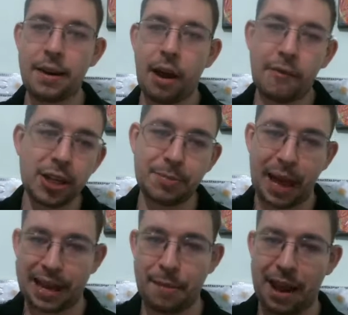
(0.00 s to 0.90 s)
Of course,
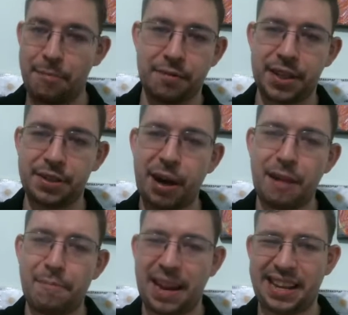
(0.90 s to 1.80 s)
black can make moves as
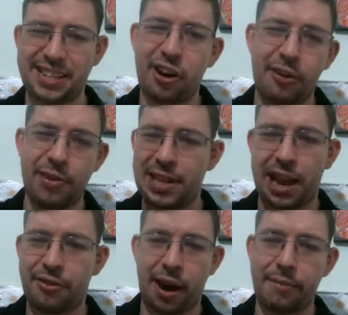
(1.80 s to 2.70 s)
well, but there's not really a
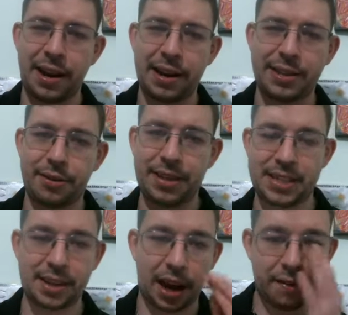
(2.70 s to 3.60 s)
great way to deal with
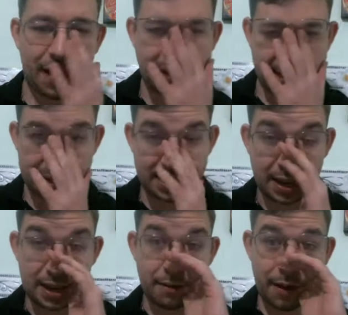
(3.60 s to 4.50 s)
these kind of ideas
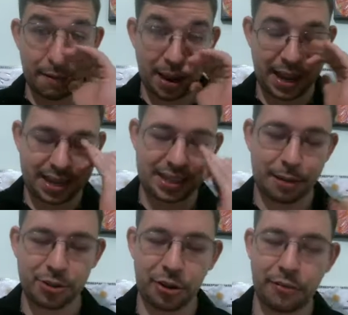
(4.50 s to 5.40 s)
without making
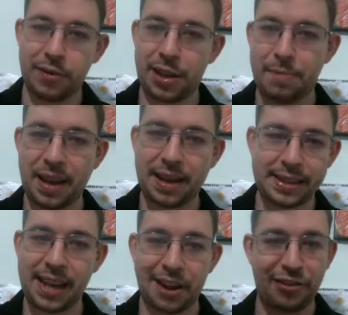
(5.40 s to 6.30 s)
some sort of really big
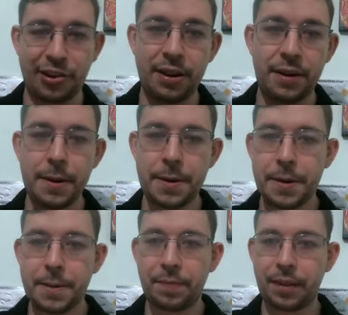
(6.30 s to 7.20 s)
concession.
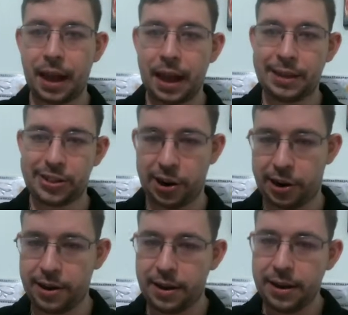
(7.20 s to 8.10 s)

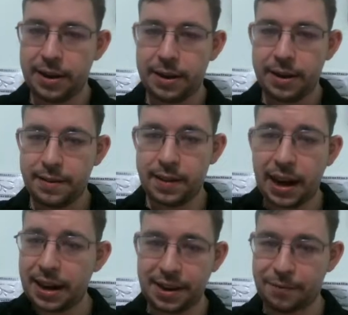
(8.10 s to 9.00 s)
So,
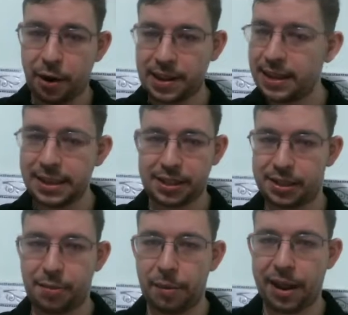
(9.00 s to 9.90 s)
knight at d4, I think this is
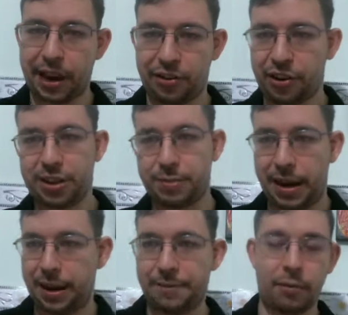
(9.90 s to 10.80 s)
probably actually just
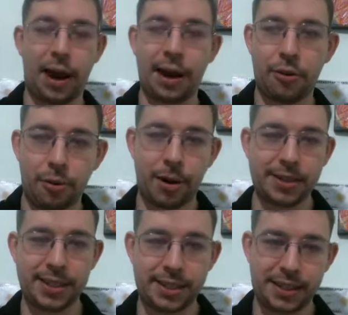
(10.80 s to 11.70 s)
winning for white
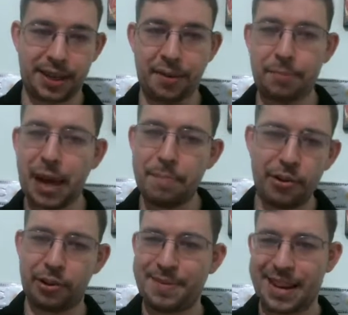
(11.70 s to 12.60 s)
almost. Because if you play
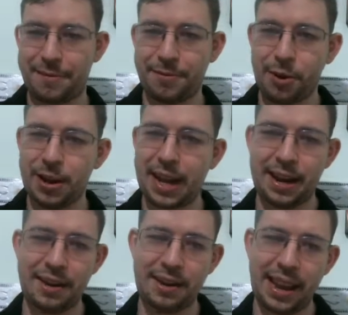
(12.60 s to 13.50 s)
bishop d4,
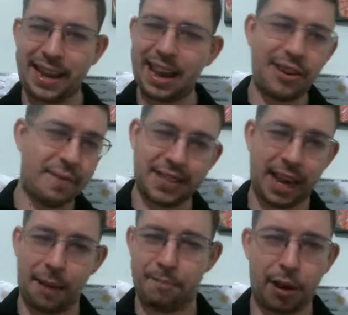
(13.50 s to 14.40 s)
then again you have the
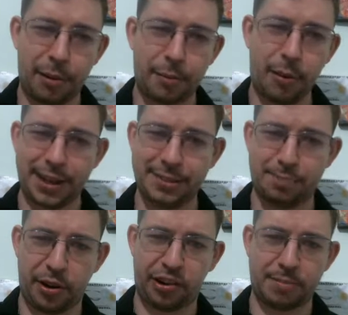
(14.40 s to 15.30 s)
same problem. White's
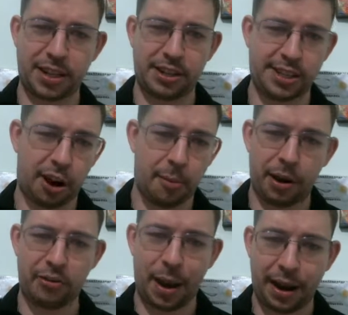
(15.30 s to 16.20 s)
bishops are just so
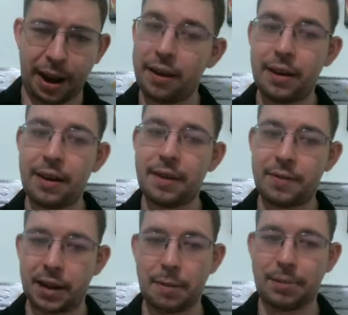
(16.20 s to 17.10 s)
much better
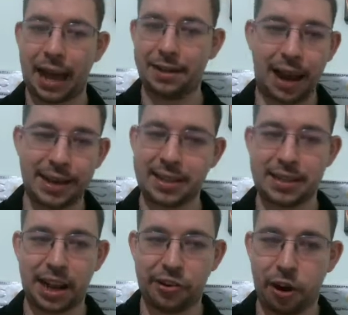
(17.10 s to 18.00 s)
than the black knights in
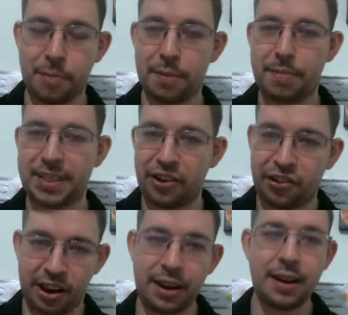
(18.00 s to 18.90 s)
such an open
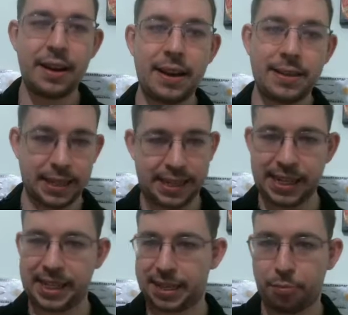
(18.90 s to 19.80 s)
position. The
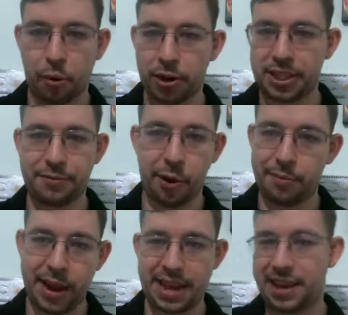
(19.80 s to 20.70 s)
c6 pawn is
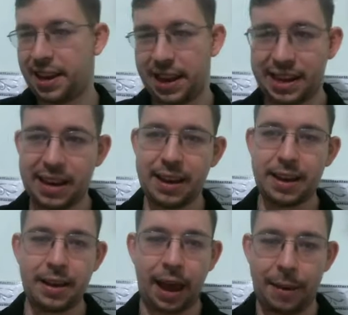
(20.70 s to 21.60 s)
very weak, and
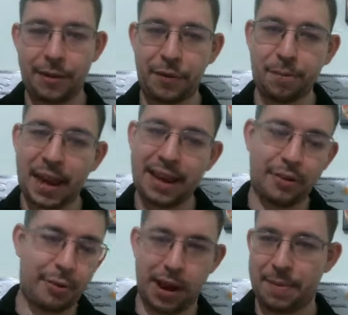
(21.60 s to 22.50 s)
I mean, if you play
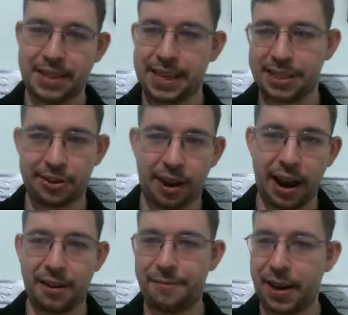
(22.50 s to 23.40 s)
queen b6 to try
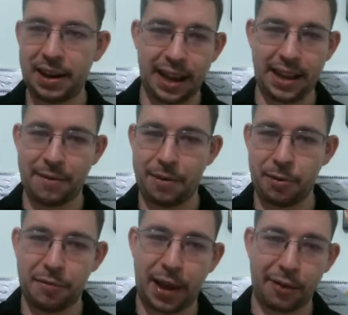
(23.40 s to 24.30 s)
to defend, like even a
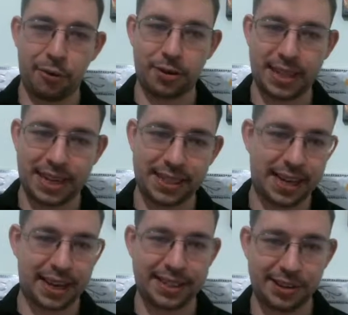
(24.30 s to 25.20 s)
move like rook
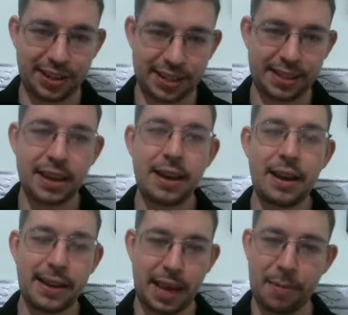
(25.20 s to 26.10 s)
d6 and just
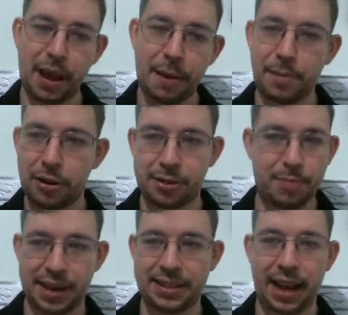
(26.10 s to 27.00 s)
keeping up those
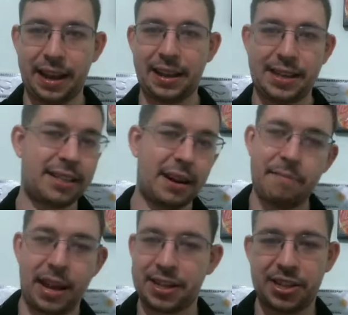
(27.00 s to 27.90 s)
pins, like it
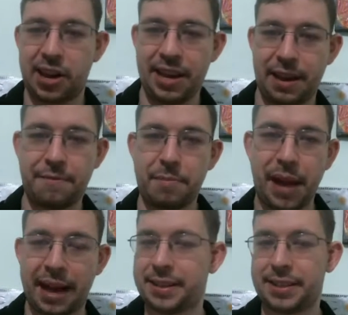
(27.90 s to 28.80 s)
certainly is going to give for
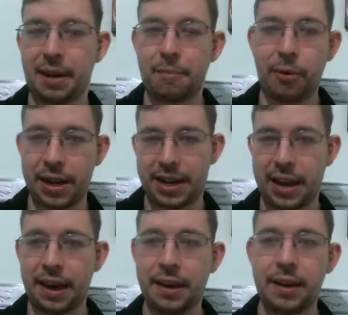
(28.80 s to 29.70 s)
black at some point
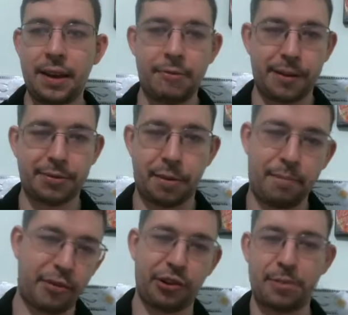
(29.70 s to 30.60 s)
here, where it's with
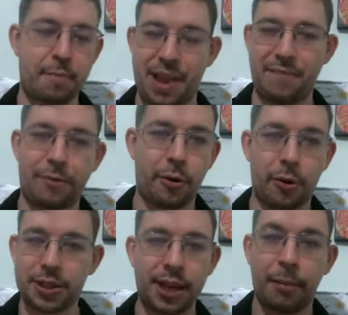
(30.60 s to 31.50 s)
bishop to b4
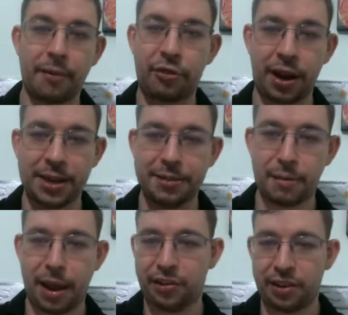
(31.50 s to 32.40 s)
or some other
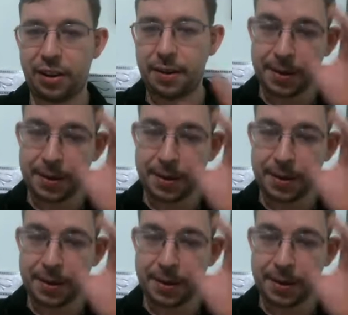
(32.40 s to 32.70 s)
transformation.